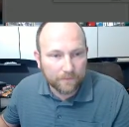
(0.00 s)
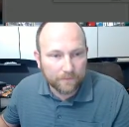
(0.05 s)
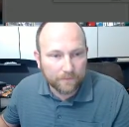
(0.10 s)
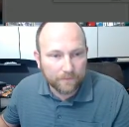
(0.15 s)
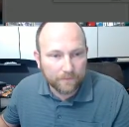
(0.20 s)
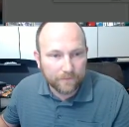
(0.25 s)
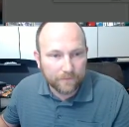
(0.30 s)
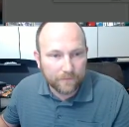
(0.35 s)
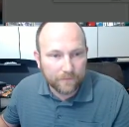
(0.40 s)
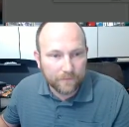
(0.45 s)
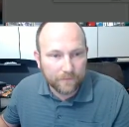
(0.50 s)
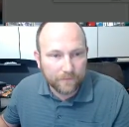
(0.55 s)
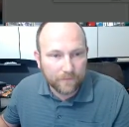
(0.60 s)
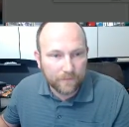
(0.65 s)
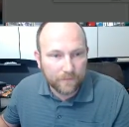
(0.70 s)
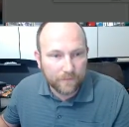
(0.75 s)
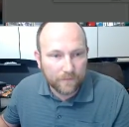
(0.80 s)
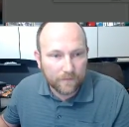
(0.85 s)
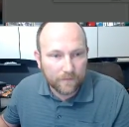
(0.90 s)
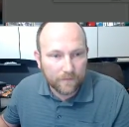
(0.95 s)

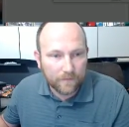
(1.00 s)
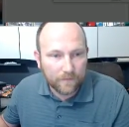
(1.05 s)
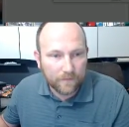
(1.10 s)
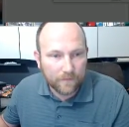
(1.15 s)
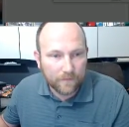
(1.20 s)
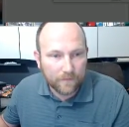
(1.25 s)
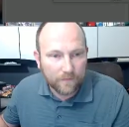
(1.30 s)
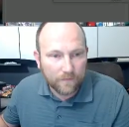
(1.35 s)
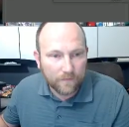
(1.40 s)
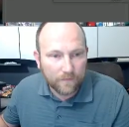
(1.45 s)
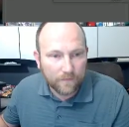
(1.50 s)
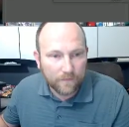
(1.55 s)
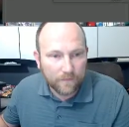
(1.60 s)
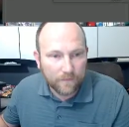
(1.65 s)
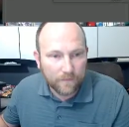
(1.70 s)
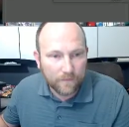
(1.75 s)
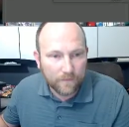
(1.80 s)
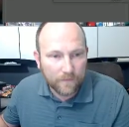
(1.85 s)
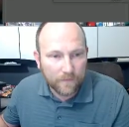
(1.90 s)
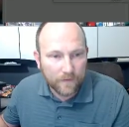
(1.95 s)
[no speech]